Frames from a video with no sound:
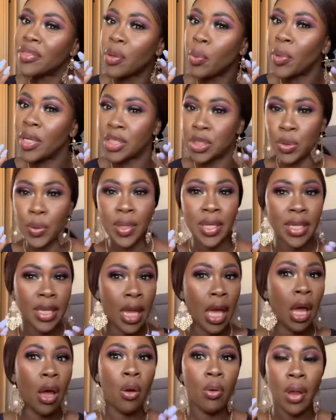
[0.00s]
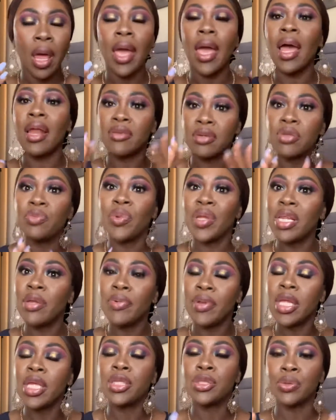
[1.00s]
that we're doing now? Like, I really,
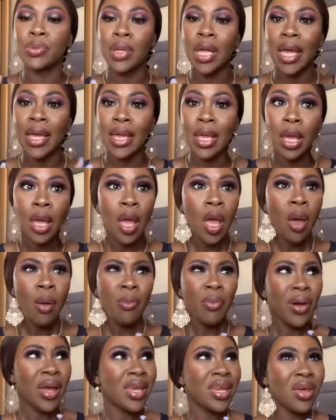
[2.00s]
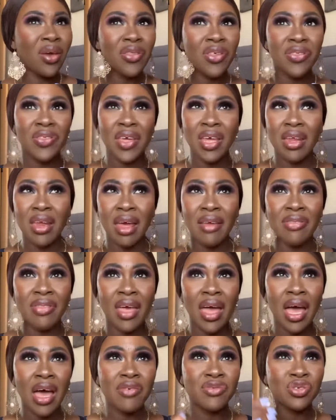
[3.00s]
really do like it. Or any other thing like
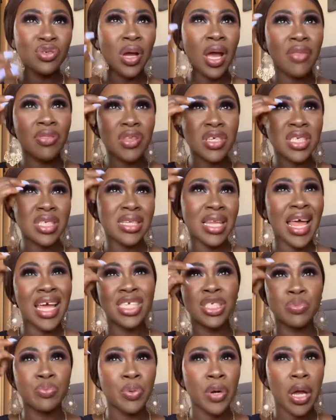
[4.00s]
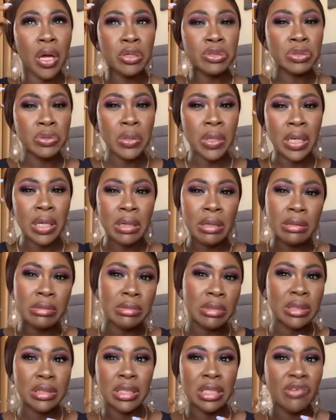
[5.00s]
that. I've tried the slash brow trend.
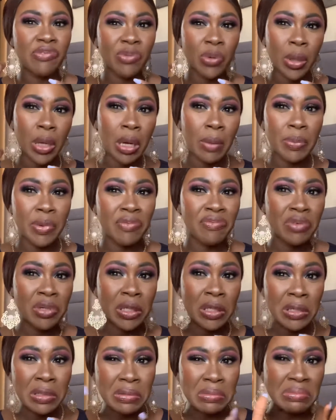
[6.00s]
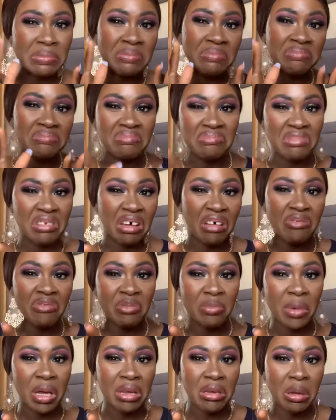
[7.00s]
I did it for a couple of looks. Not
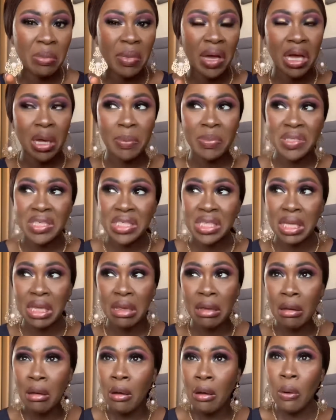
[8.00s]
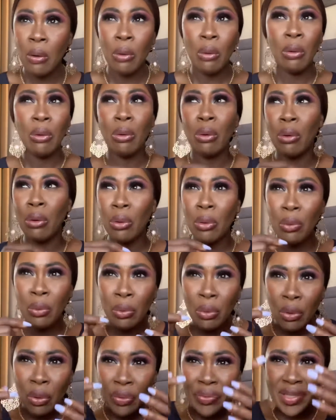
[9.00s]
my cup of tea.
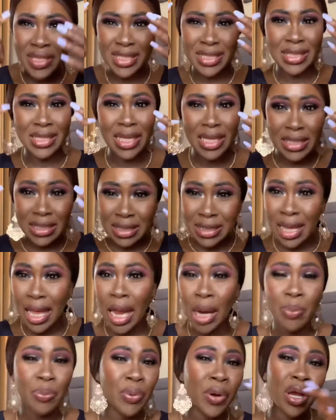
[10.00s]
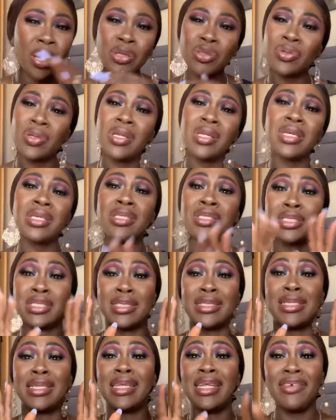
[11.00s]
Or the zigzag brow trend. Let's
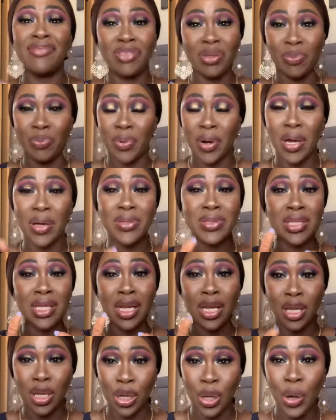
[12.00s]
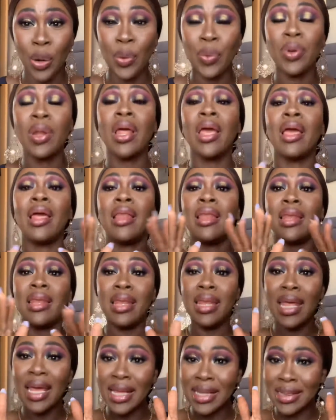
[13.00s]
just leave the brows alone.
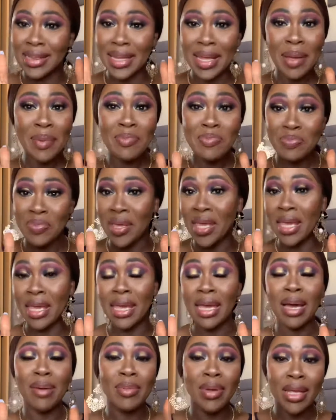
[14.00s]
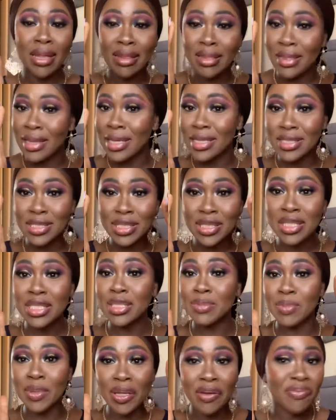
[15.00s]
Let them be. I mean, they're just as
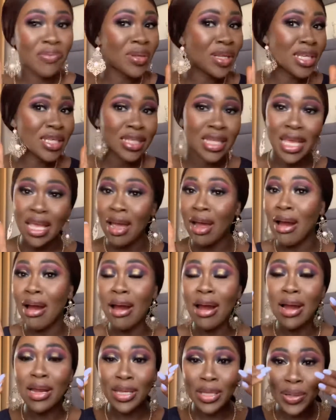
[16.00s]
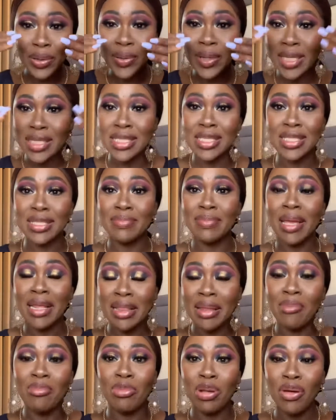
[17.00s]
beautiful as they are. You know, let's just make
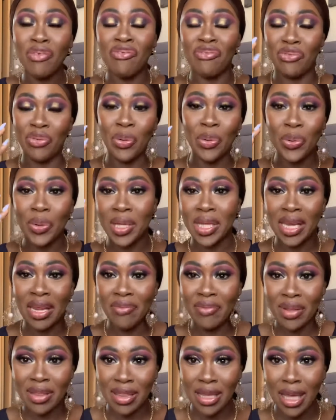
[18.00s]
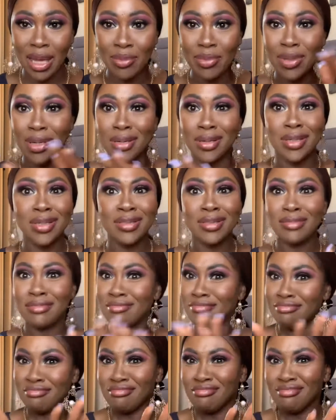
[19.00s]
them look full and everything. But
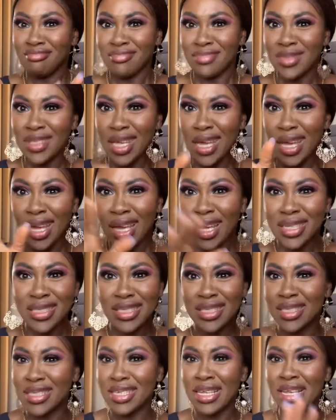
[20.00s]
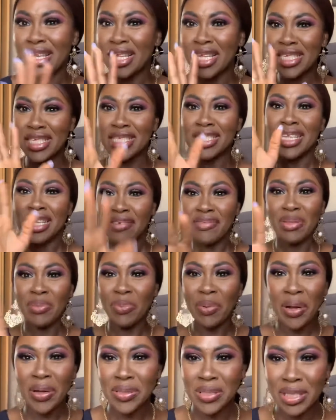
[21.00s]
yeah, just let's leave the
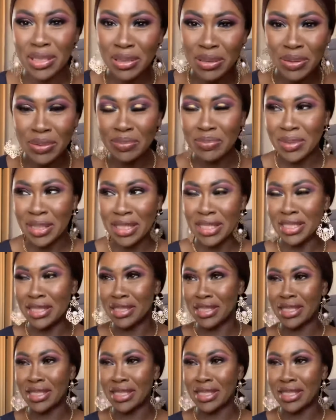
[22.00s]
brows alone, please.